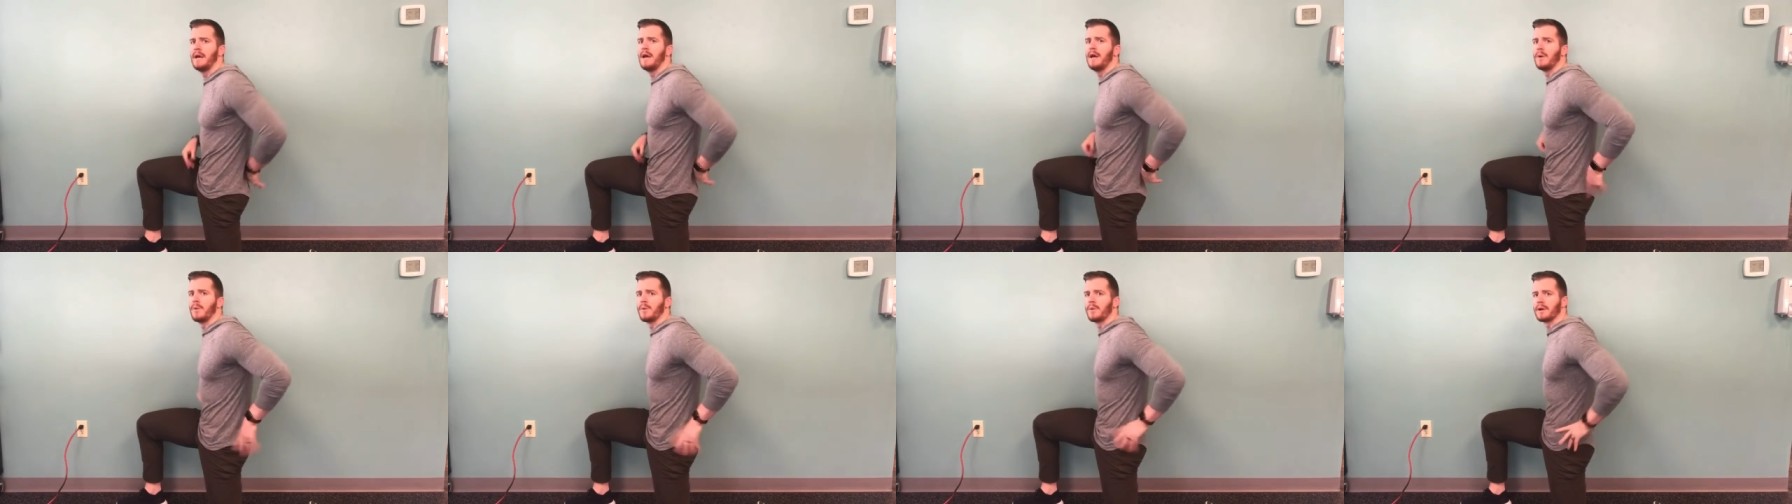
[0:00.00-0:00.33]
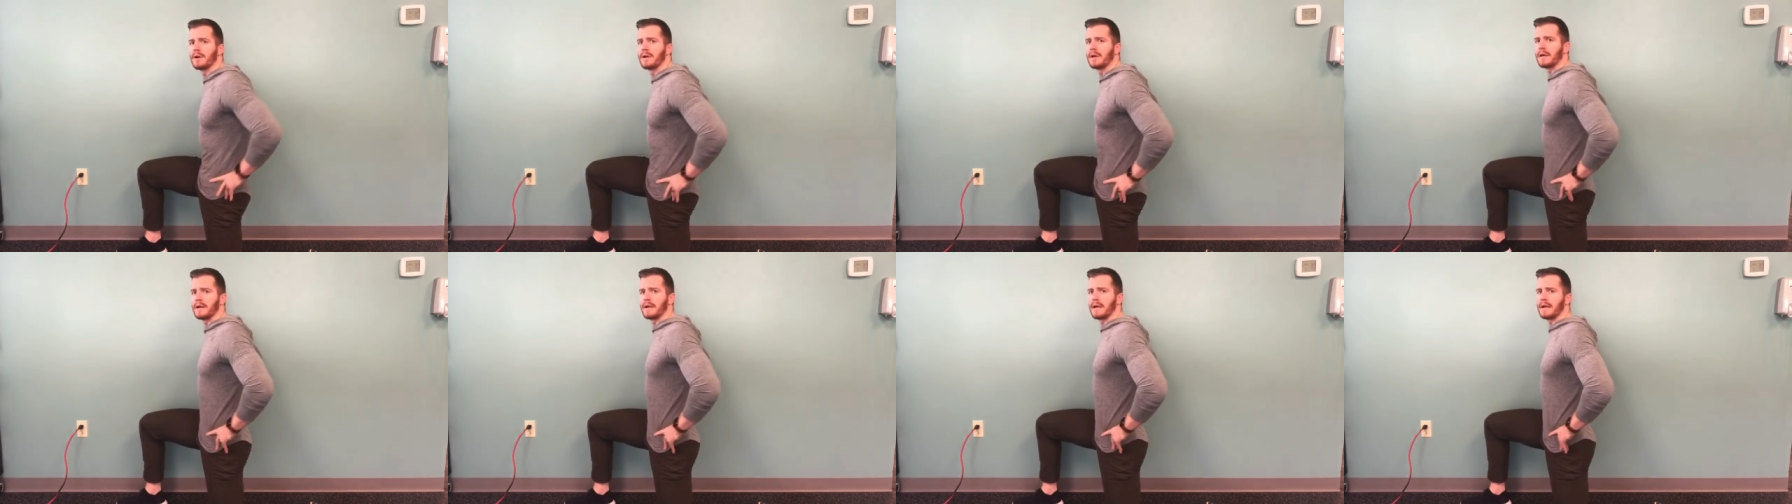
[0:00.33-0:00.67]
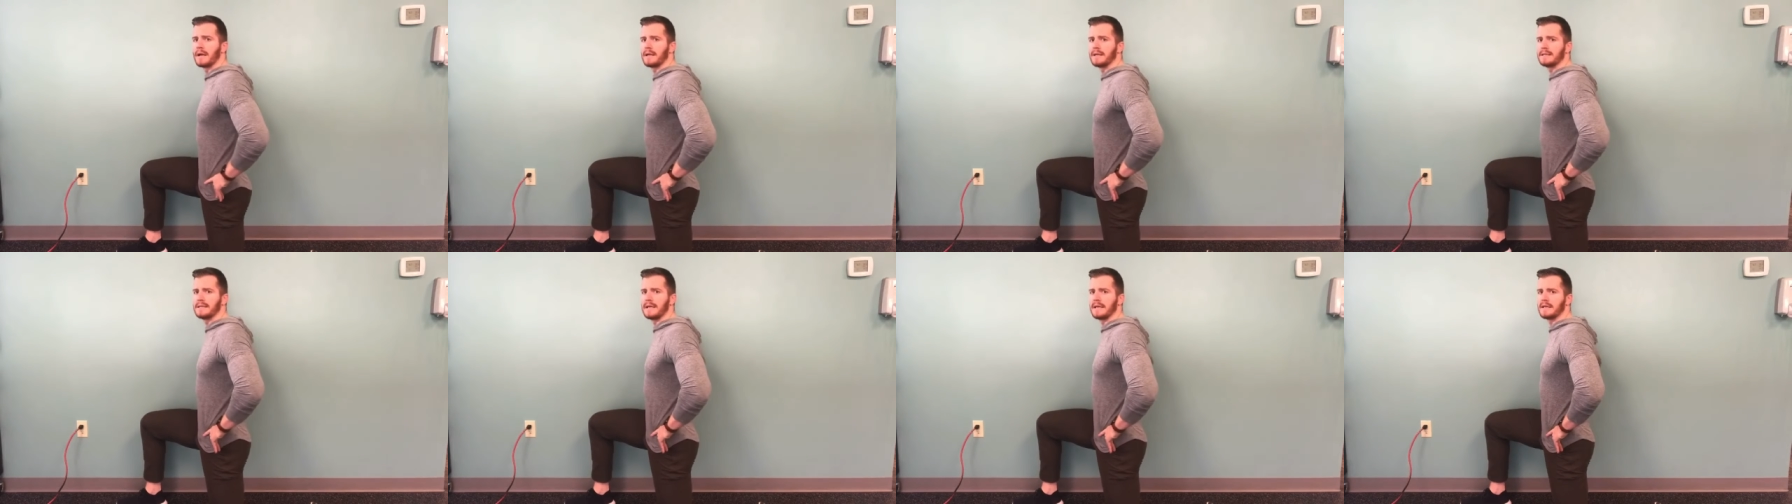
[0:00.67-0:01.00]
We're gonna kind
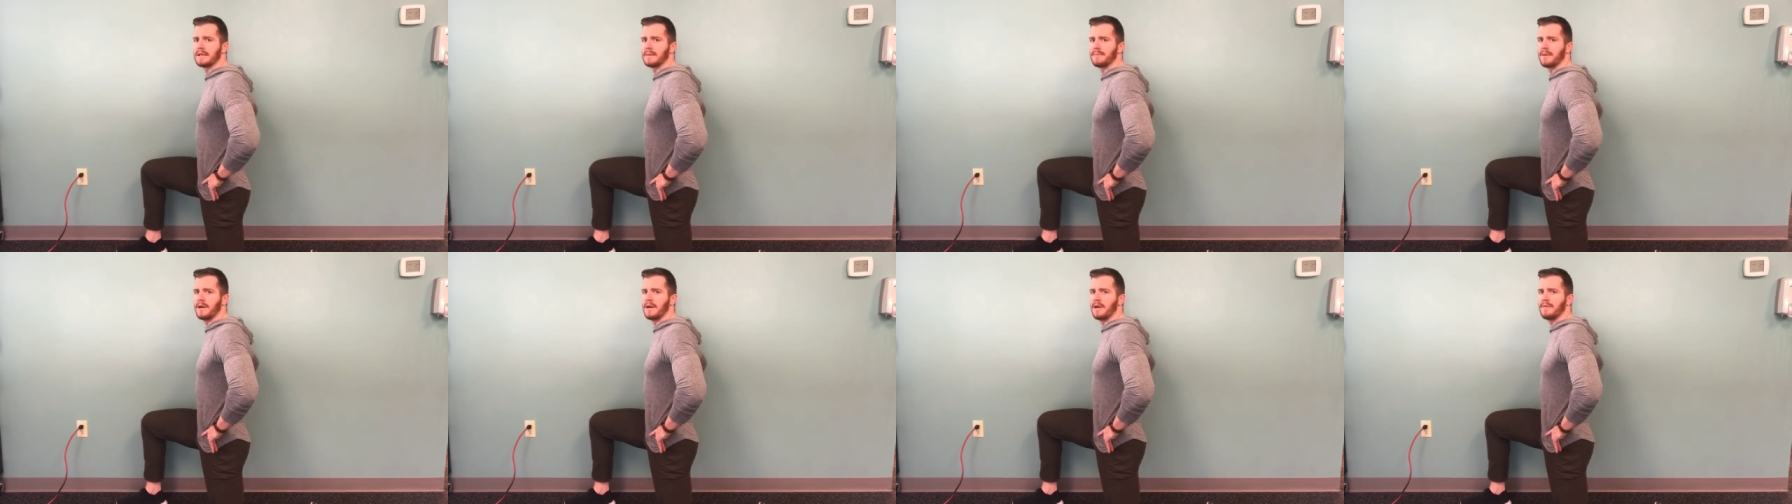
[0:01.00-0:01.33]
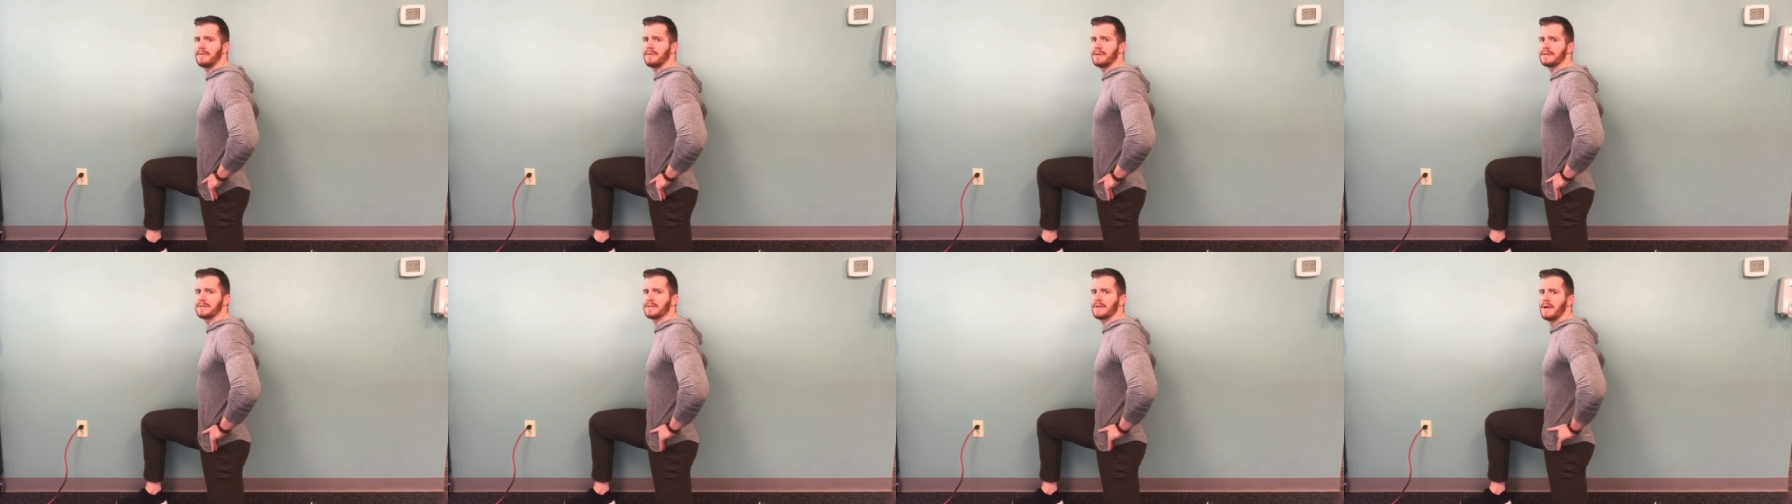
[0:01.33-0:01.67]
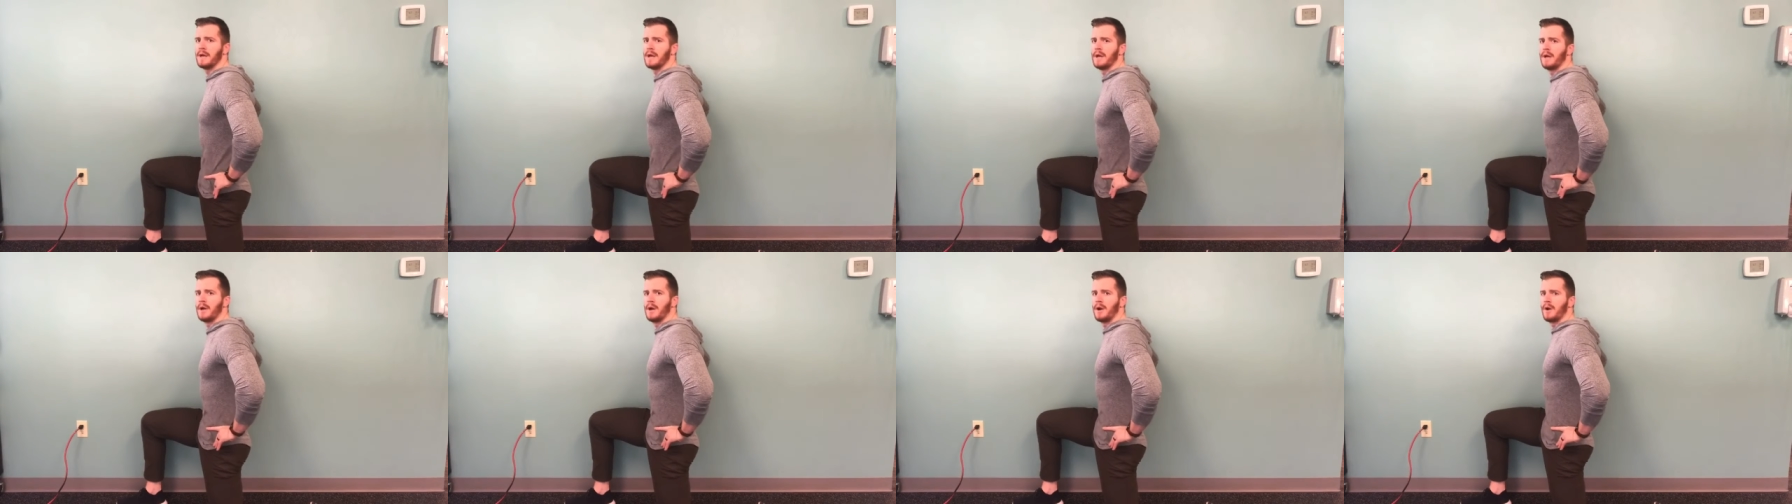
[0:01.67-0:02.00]
of take the pelvis,
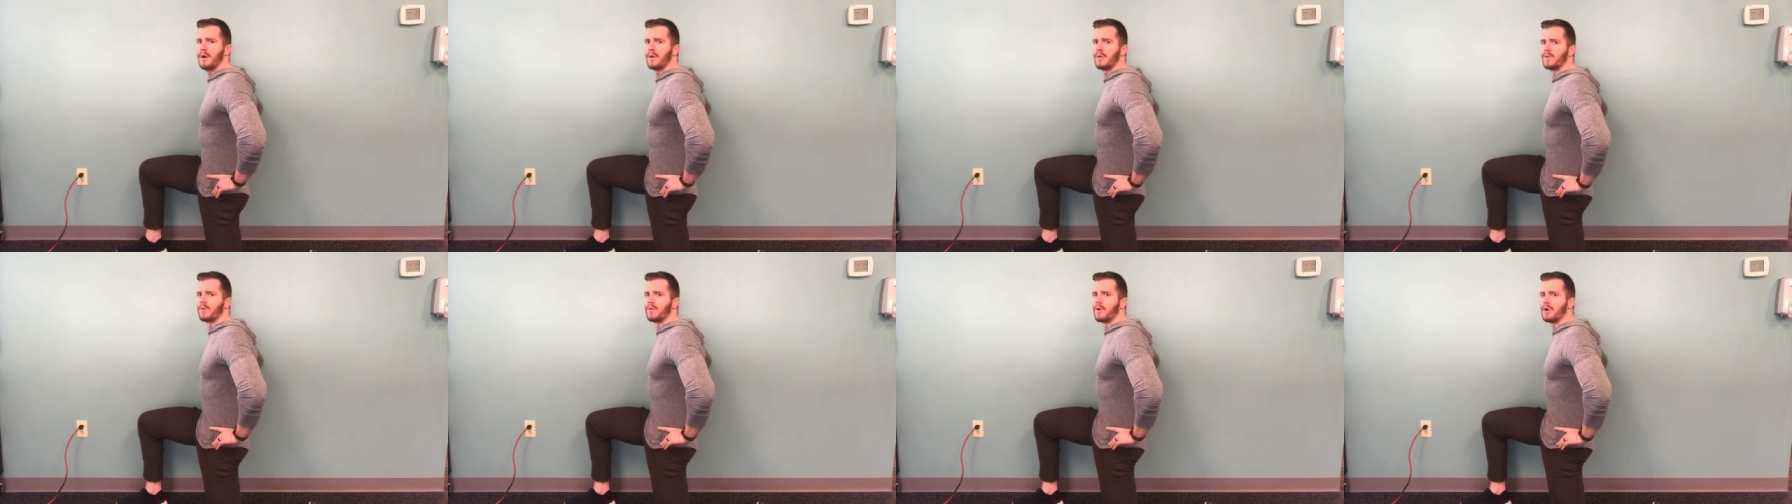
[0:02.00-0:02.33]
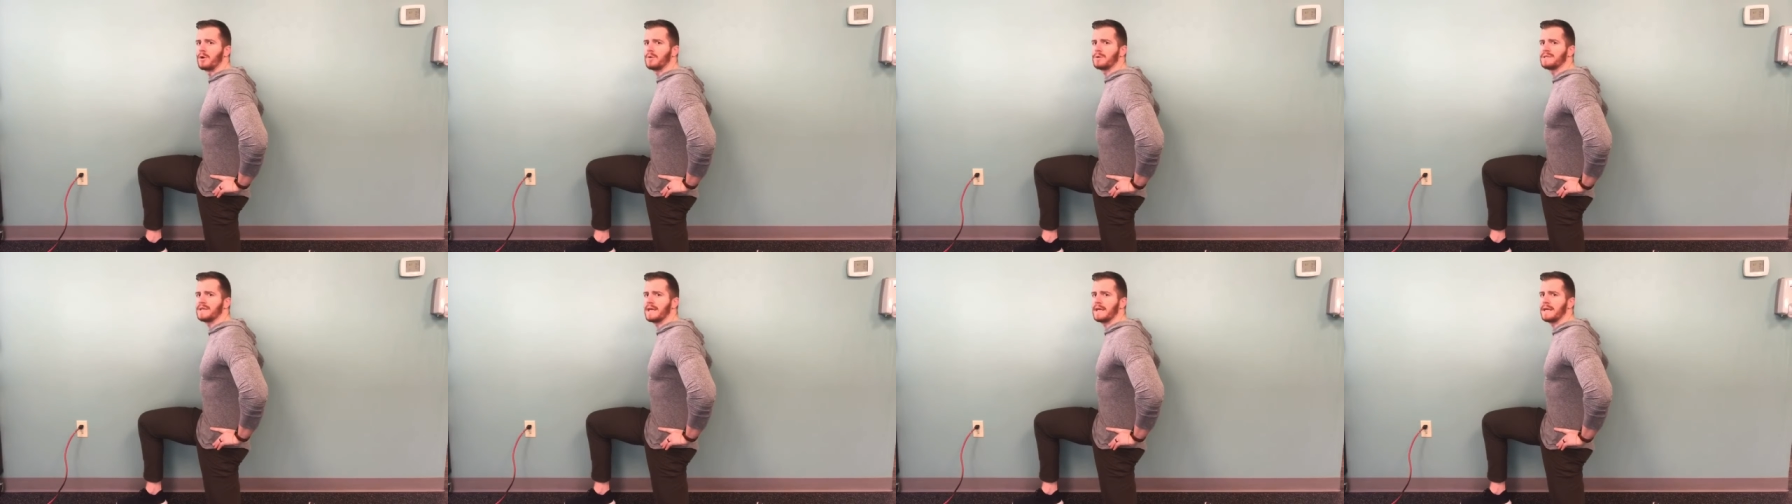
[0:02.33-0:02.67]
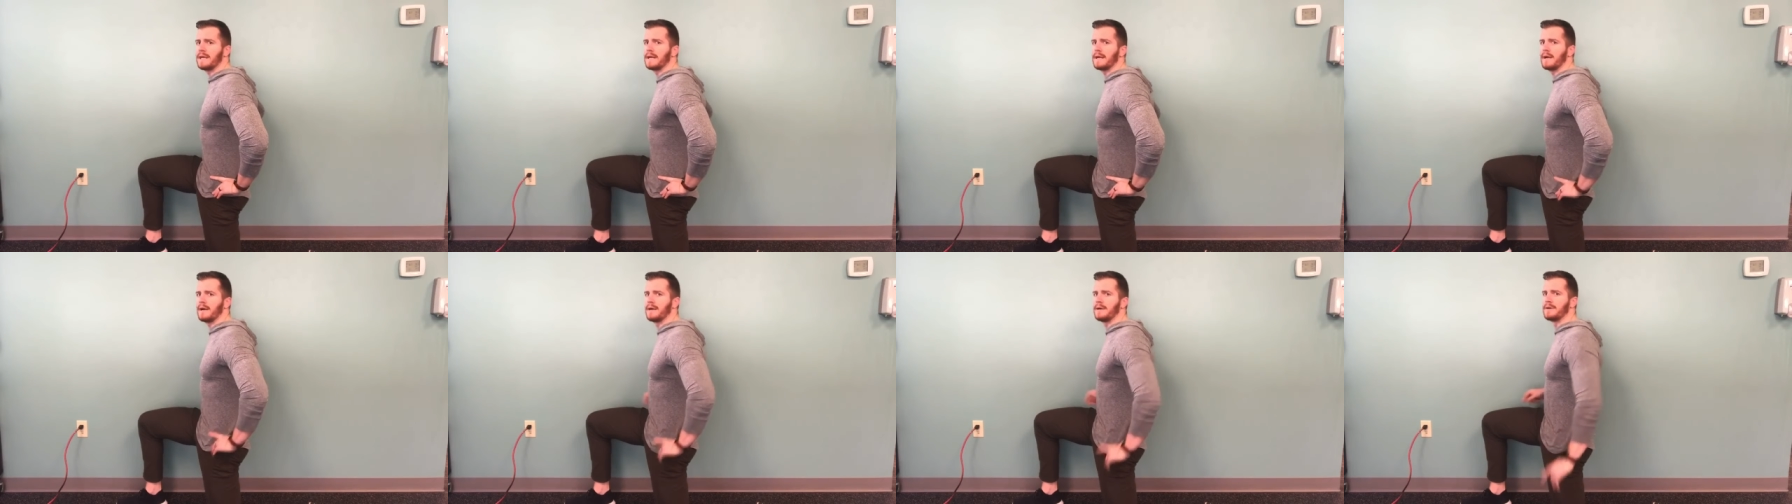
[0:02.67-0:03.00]
rotate it
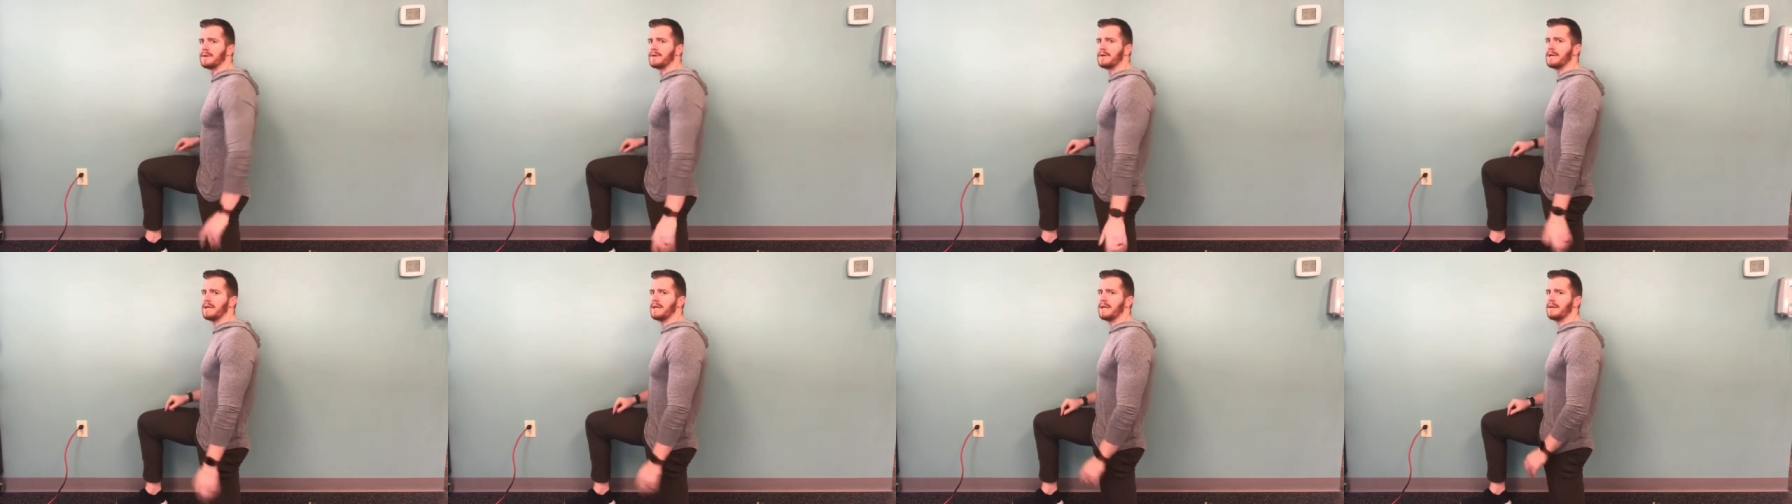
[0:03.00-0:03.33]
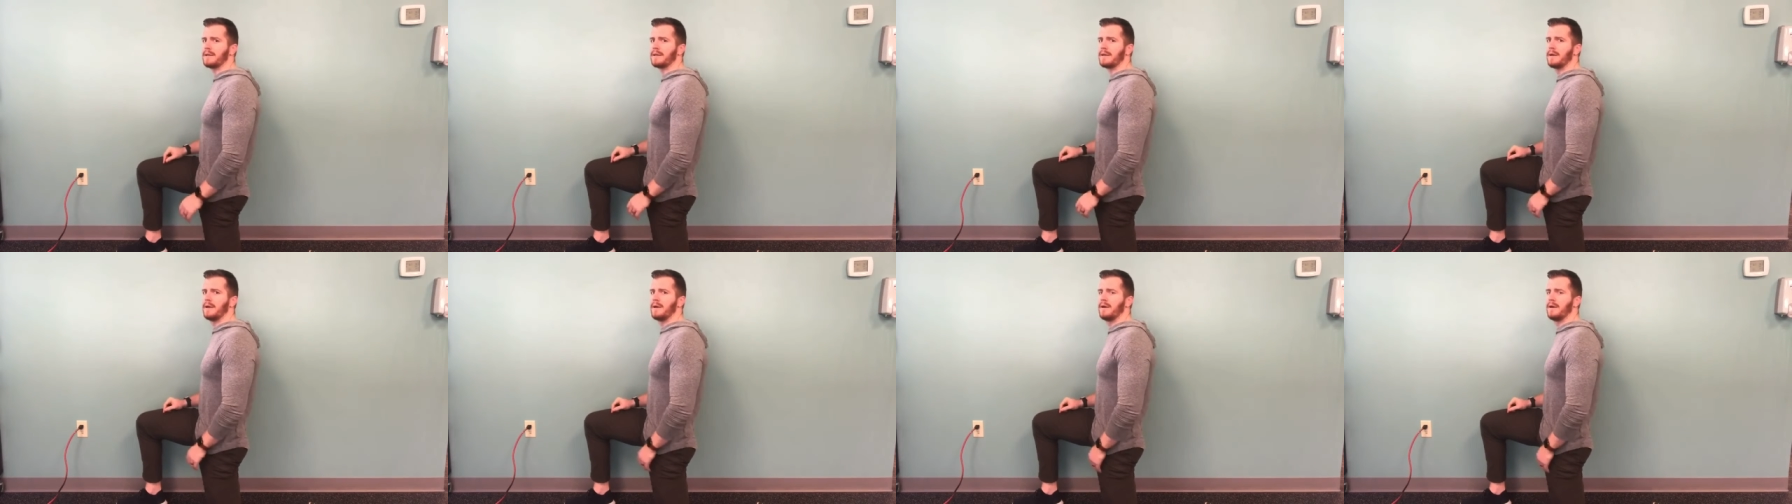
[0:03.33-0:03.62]
underneath.